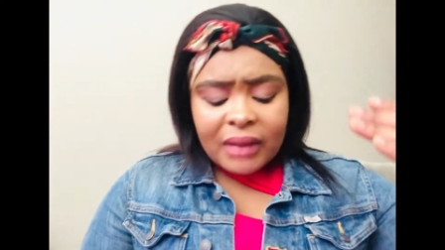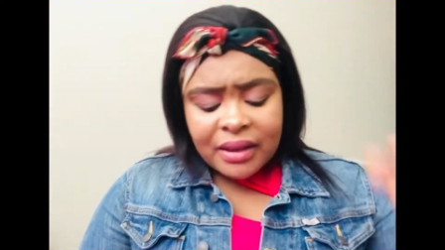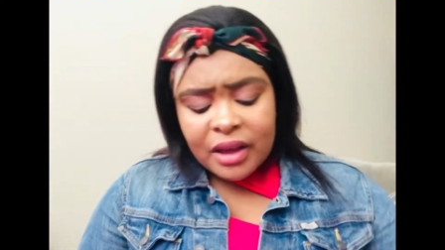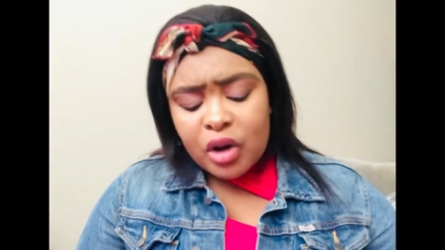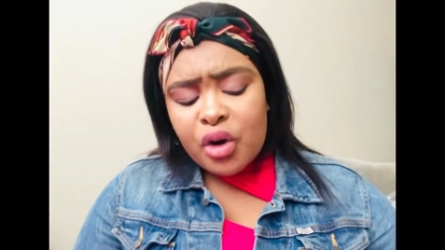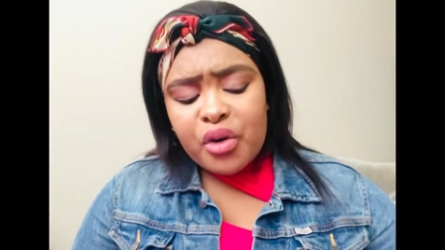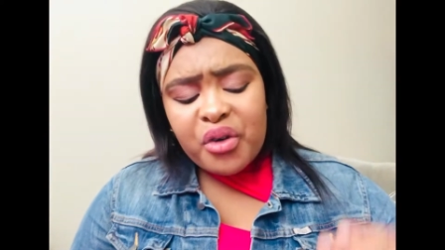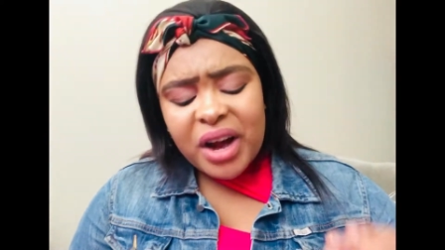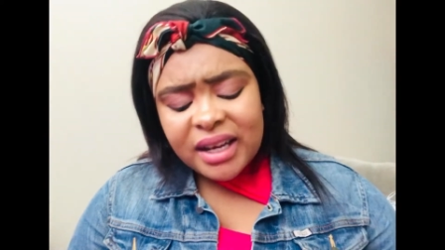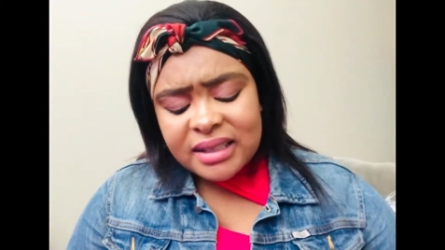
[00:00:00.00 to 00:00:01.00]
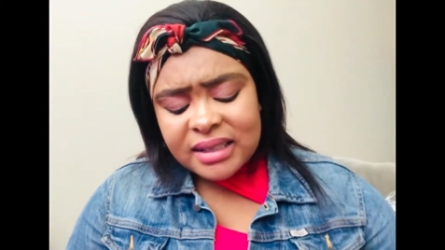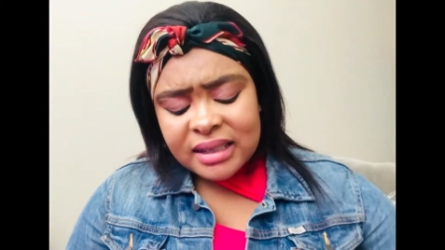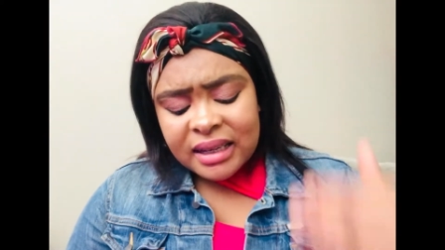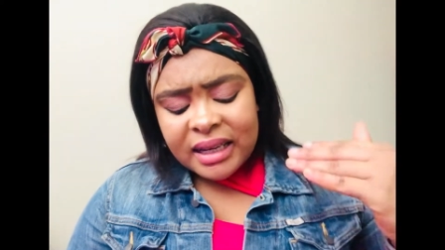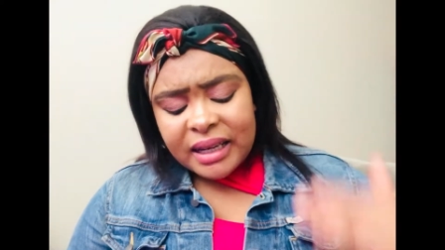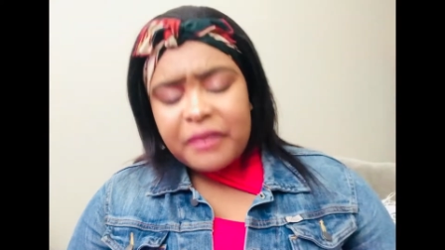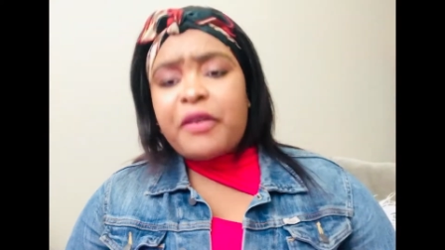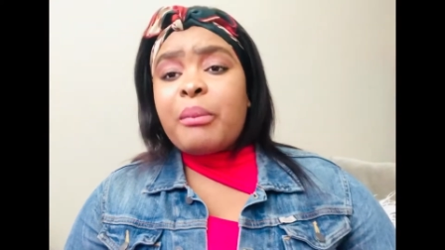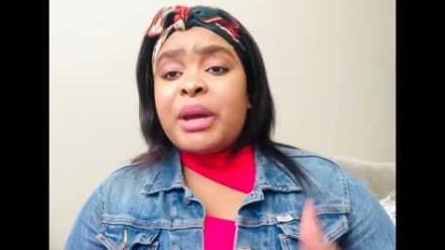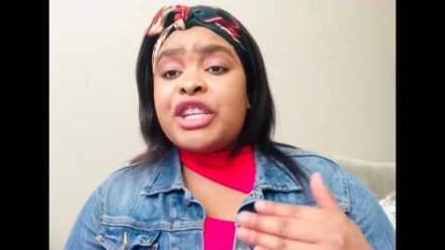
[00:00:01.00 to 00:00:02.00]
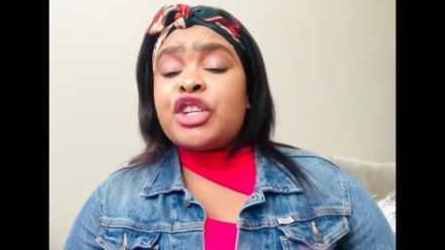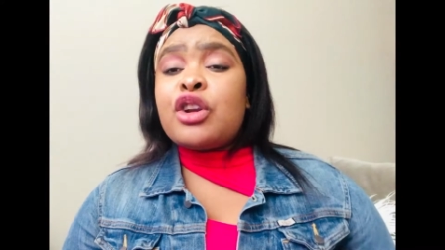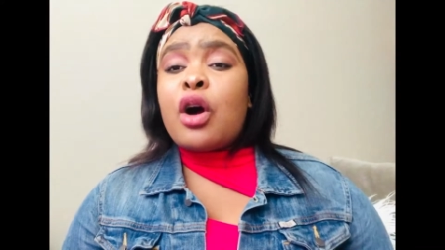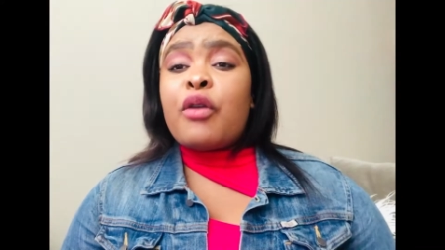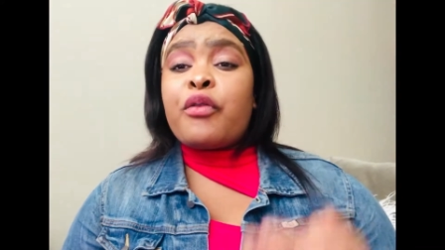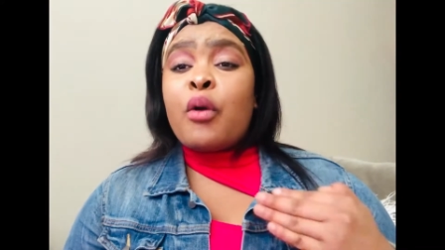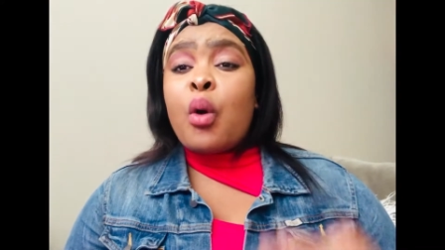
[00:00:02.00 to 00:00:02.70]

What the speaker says: the correct information of